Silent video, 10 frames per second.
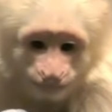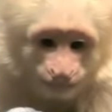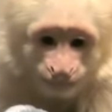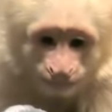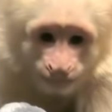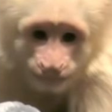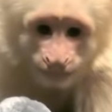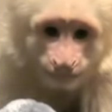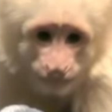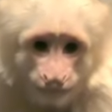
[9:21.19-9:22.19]
if I'm sitting
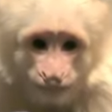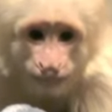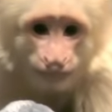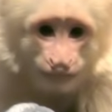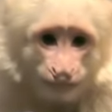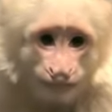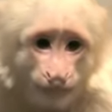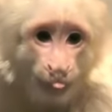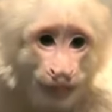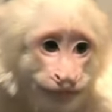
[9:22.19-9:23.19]
in a chair and I'm trying
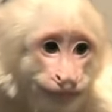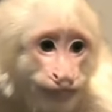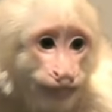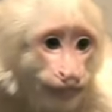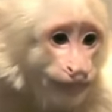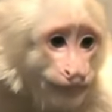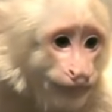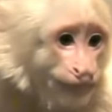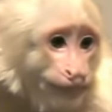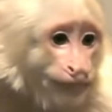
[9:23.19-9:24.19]
to take a nap
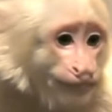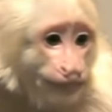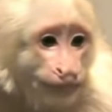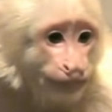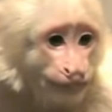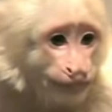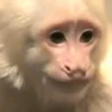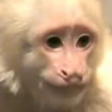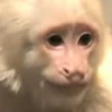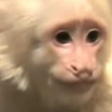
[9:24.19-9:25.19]
too.
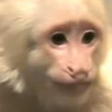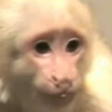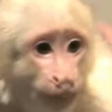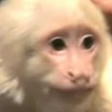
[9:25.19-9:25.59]
Um,